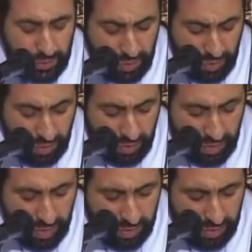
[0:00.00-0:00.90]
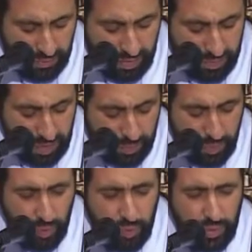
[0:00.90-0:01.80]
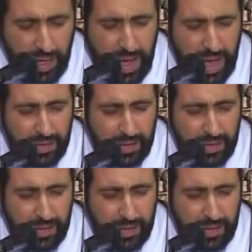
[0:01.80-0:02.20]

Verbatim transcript: John va be buy